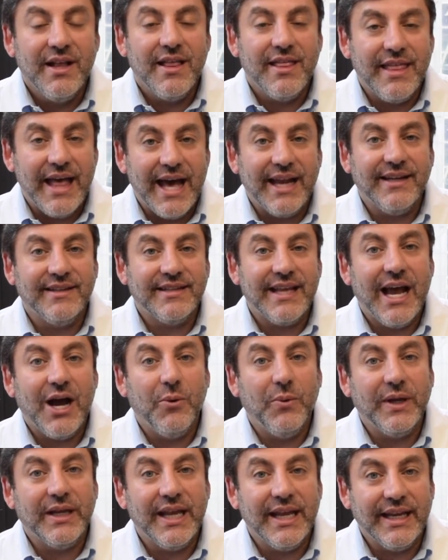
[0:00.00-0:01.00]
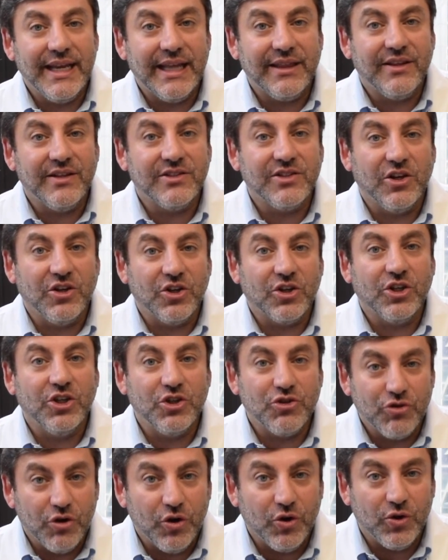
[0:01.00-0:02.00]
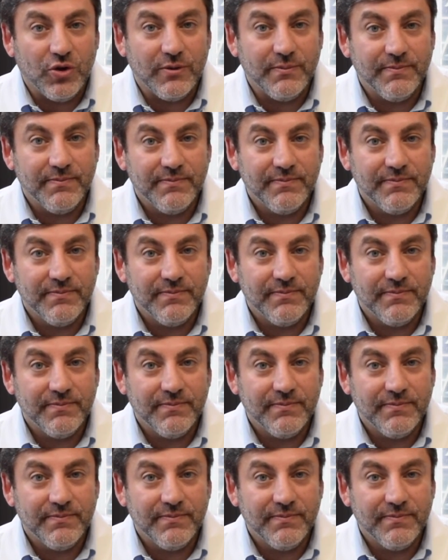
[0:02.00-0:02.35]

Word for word: That is how we can get this under control.